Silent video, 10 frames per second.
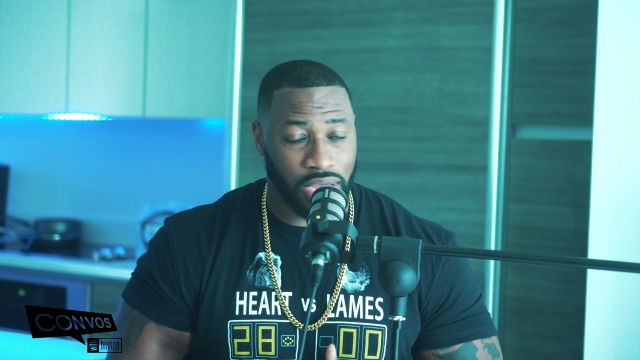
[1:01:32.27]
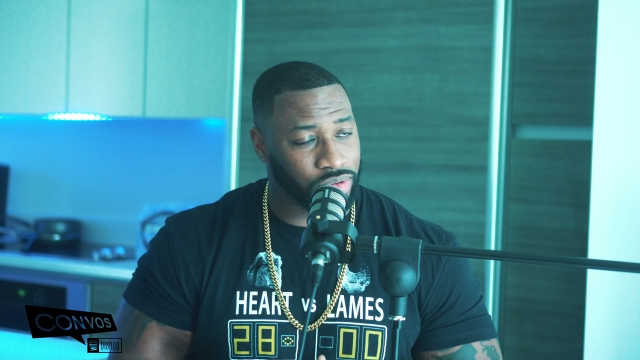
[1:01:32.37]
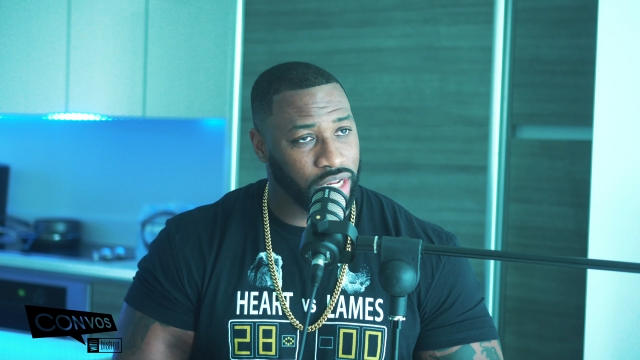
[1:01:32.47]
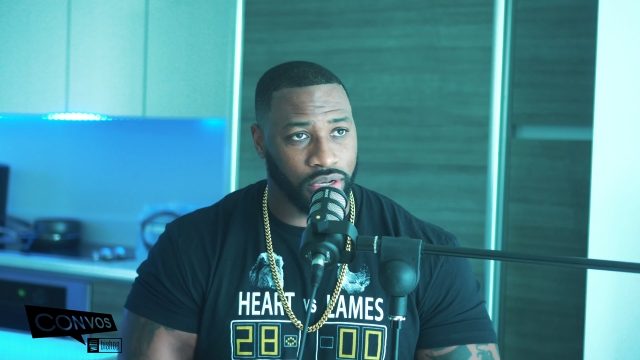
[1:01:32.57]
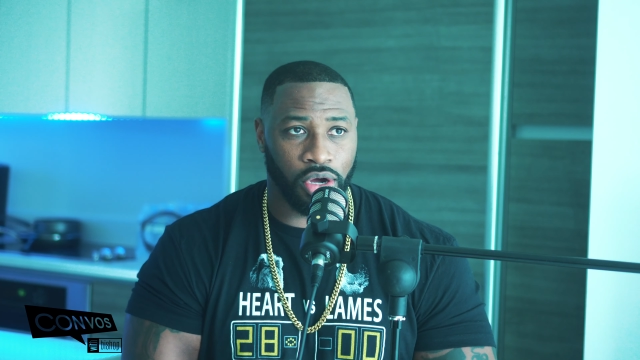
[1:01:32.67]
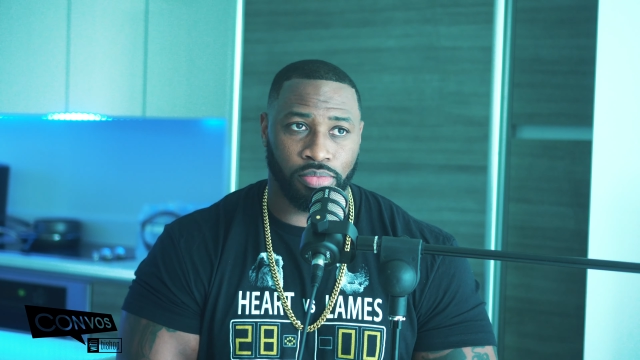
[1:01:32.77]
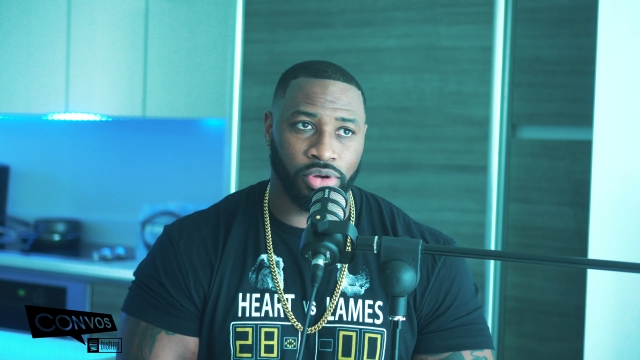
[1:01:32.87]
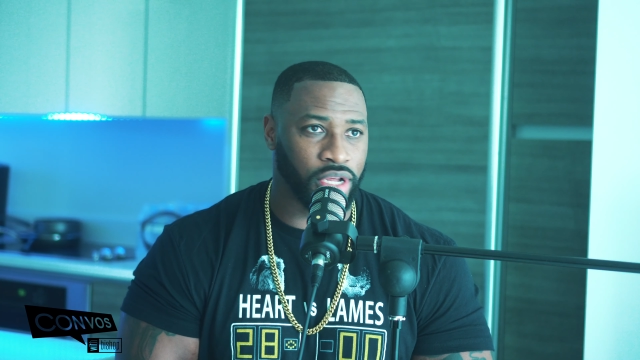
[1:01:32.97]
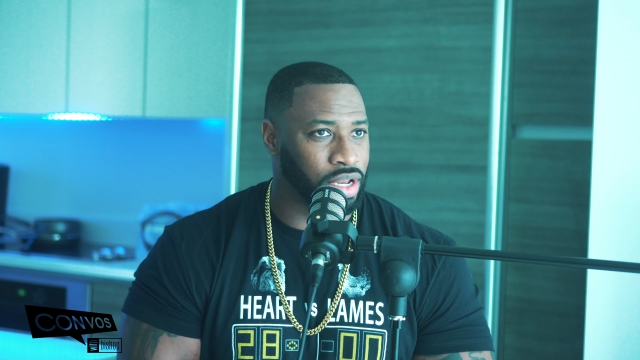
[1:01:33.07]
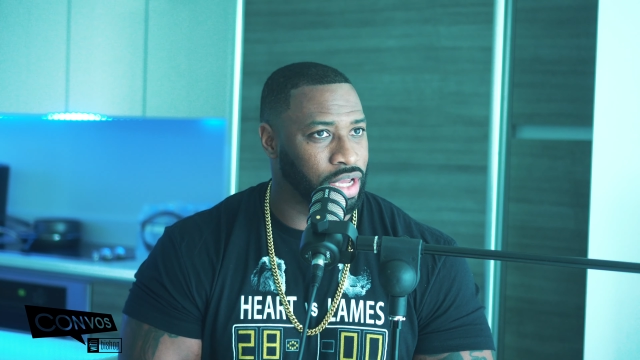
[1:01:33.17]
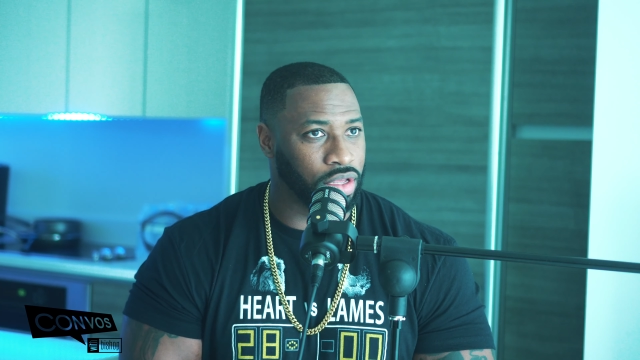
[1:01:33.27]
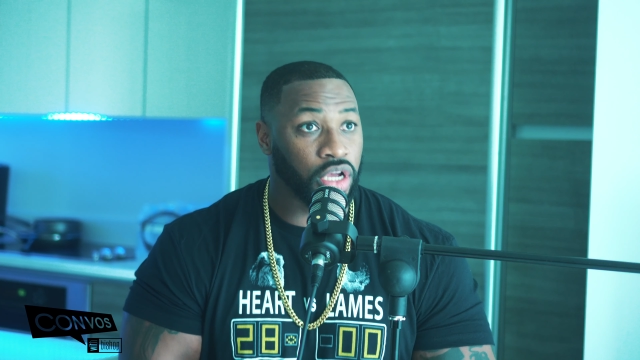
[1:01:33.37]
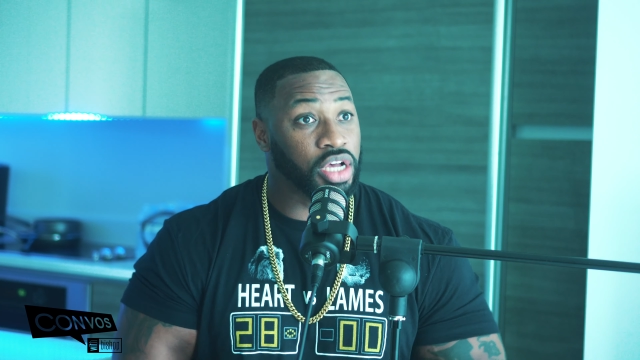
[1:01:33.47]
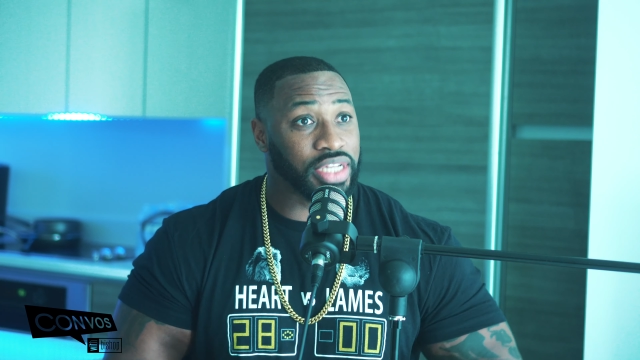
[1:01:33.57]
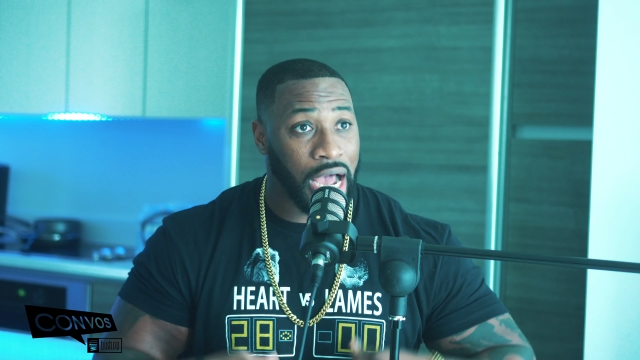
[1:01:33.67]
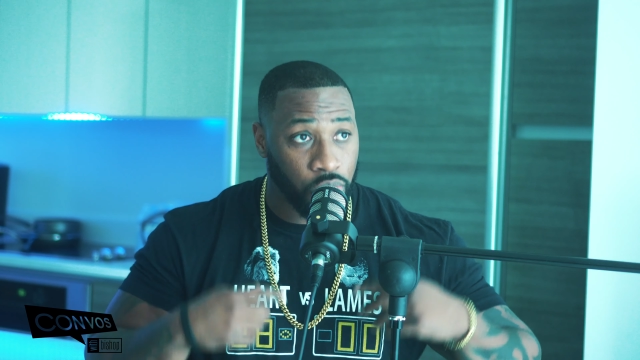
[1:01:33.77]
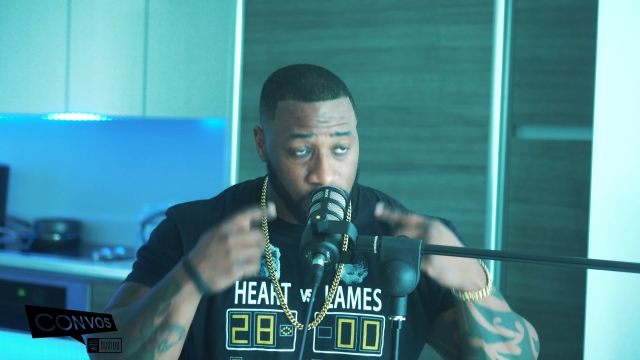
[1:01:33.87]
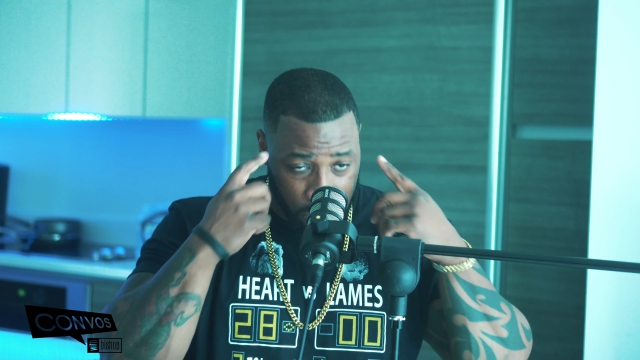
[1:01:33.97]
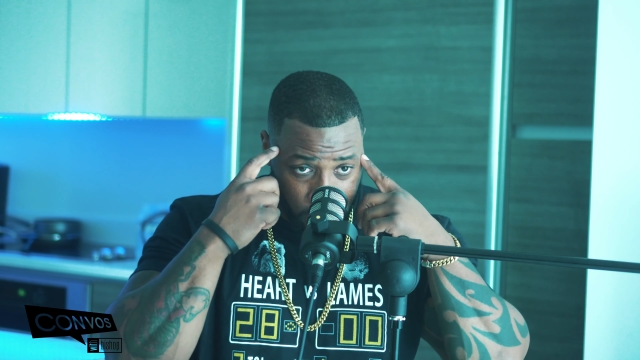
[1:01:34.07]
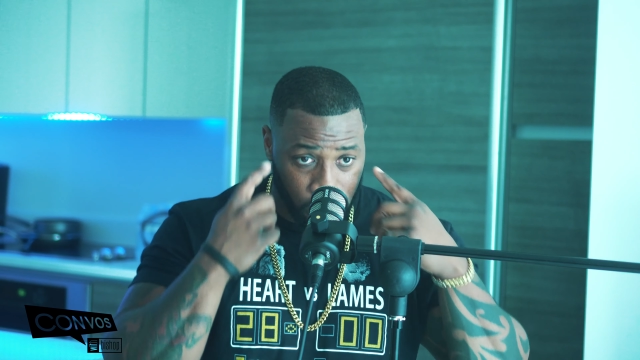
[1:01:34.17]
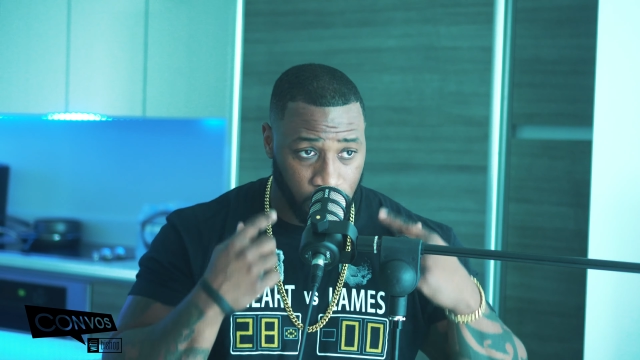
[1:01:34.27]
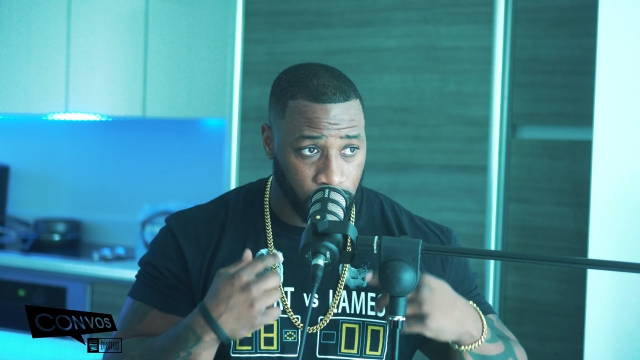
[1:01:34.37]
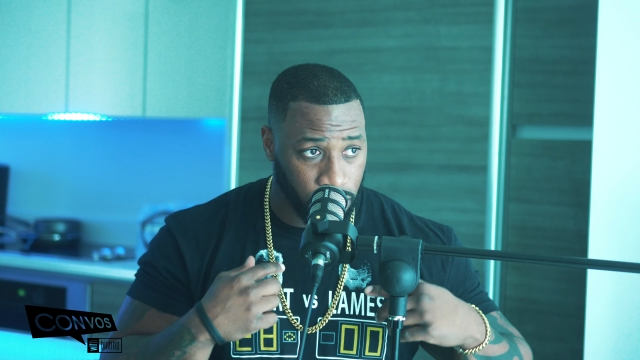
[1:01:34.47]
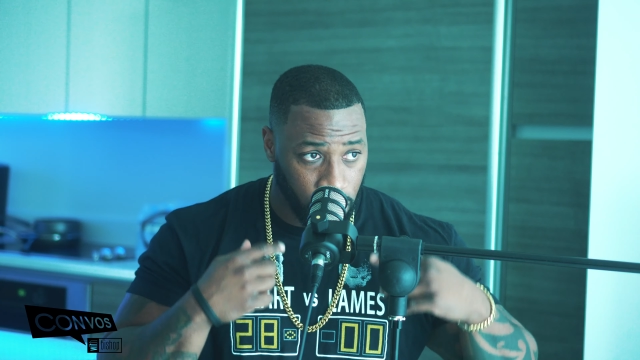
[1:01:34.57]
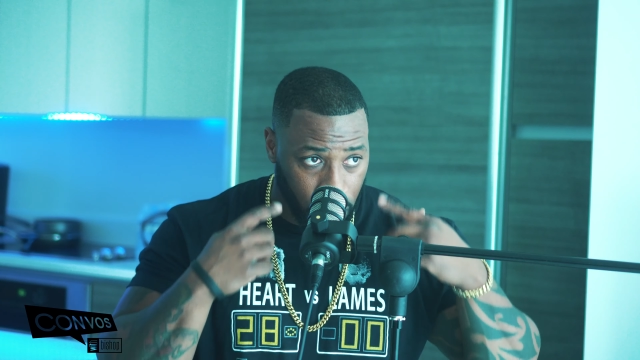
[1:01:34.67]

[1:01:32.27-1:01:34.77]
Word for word: I was like, dog, bro. like, cause I was still